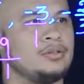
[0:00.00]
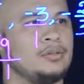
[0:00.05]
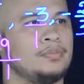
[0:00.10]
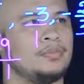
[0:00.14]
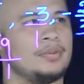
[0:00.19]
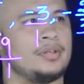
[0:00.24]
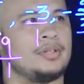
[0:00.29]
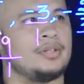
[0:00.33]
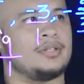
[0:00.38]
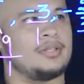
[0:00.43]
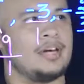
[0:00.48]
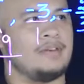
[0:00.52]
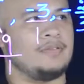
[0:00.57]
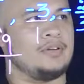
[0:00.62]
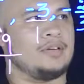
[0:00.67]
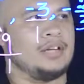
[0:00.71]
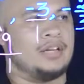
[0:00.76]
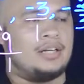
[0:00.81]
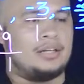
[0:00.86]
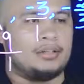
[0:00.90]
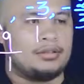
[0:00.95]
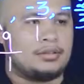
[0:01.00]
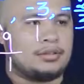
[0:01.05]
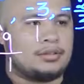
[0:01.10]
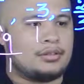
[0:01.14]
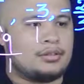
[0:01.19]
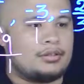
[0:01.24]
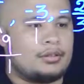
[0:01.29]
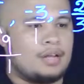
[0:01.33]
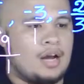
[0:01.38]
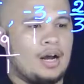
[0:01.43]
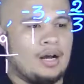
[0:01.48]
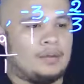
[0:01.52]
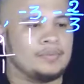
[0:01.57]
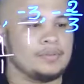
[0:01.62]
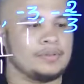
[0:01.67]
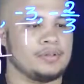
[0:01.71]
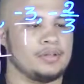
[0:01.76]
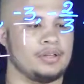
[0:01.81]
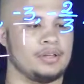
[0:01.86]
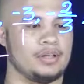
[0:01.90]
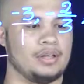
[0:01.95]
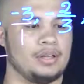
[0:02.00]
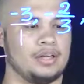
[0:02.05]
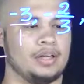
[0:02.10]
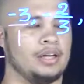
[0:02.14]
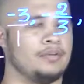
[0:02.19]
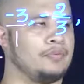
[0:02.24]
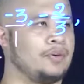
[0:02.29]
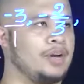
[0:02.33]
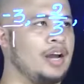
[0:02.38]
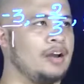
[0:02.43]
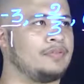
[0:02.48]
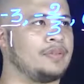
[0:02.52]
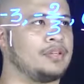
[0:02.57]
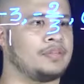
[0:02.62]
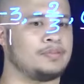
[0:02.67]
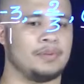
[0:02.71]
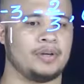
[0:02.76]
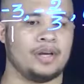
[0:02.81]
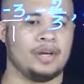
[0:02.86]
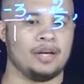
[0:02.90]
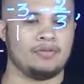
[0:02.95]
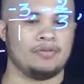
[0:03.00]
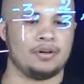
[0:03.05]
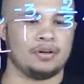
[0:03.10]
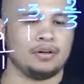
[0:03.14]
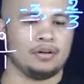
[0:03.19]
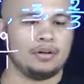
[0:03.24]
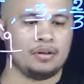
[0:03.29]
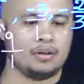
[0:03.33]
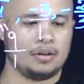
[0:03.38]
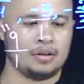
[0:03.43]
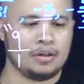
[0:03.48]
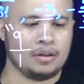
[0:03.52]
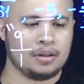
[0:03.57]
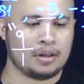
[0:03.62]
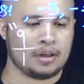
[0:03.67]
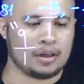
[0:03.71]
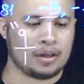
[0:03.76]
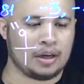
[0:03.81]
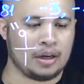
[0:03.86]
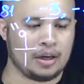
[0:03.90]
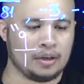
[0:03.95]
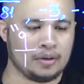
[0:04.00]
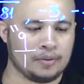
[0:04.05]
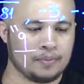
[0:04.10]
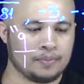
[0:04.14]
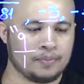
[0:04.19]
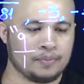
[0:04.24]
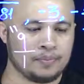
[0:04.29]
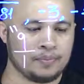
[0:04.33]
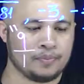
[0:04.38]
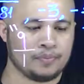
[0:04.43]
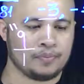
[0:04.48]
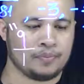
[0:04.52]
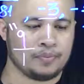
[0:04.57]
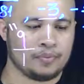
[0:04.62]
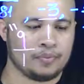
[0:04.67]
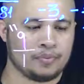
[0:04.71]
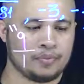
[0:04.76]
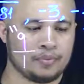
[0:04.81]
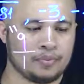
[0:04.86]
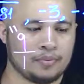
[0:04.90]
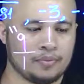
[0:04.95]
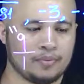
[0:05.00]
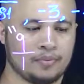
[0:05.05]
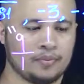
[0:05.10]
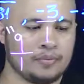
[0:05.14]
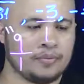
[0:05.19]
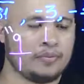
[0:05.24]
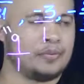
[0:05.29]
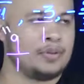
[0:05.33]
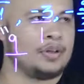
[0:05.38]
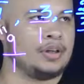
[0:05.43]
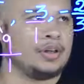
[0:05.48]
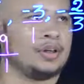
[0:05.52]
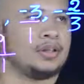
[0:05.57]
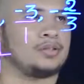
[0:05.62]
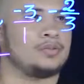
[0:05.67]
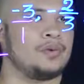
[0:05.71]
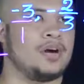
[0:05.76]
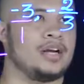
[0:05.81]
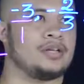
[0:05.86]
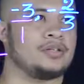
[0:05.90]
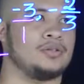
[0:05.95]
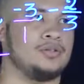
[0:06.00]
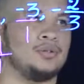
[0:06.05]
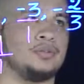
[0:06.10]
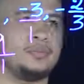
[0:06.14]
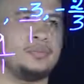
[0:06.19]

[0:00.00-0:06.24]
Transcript: 2.7 and it stops. And if we have this behavior, again, it's rational.